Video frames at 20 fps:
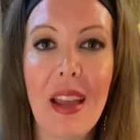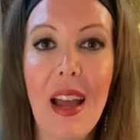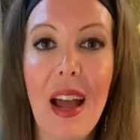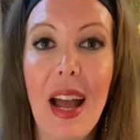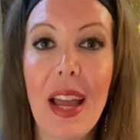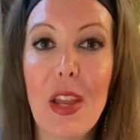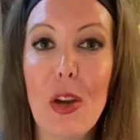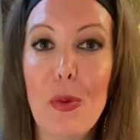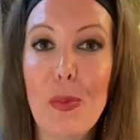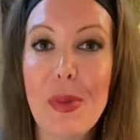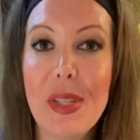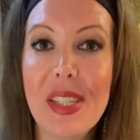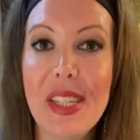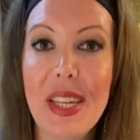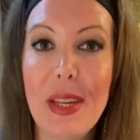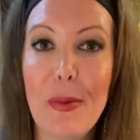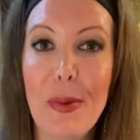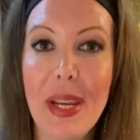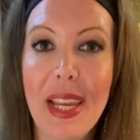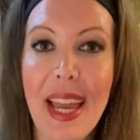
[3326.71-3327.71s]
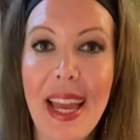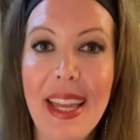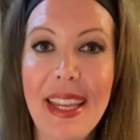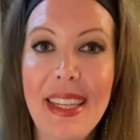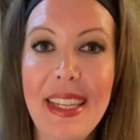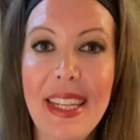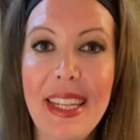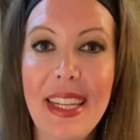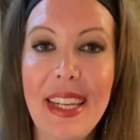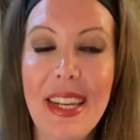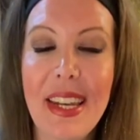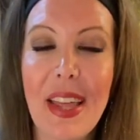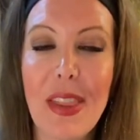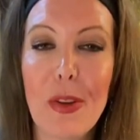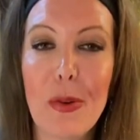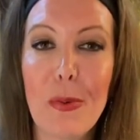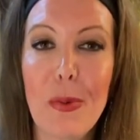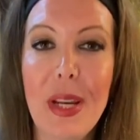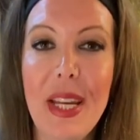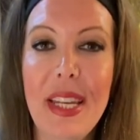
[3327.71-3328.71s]
I hope to see you again in
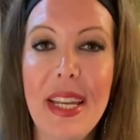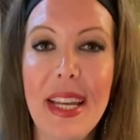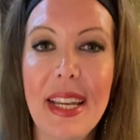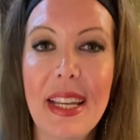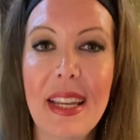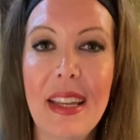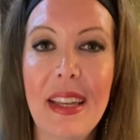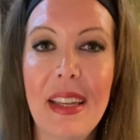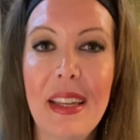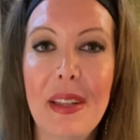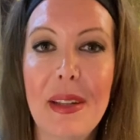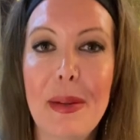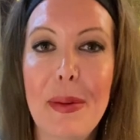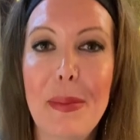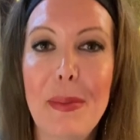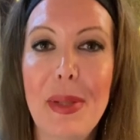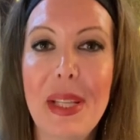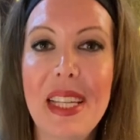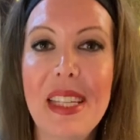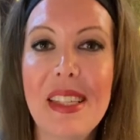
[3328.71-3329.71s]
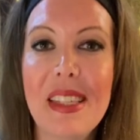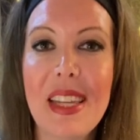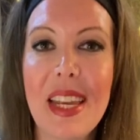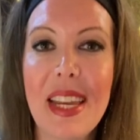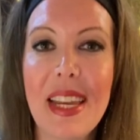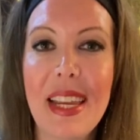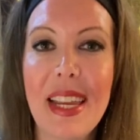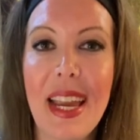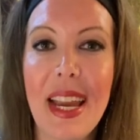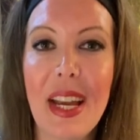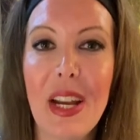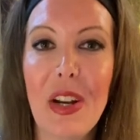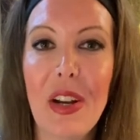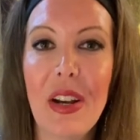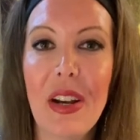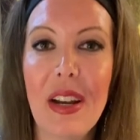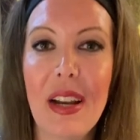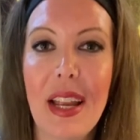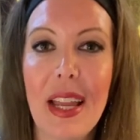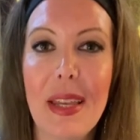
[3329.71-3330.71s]
another reading. Please take care
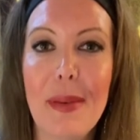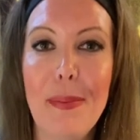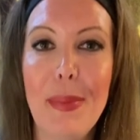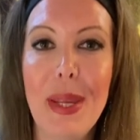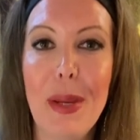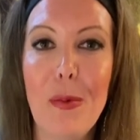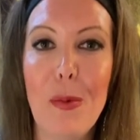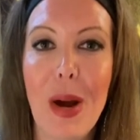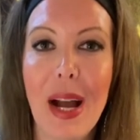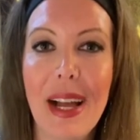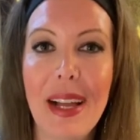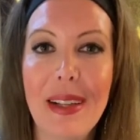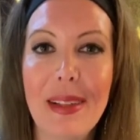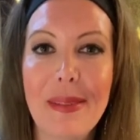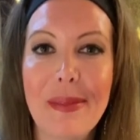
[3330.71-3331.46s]
and be well.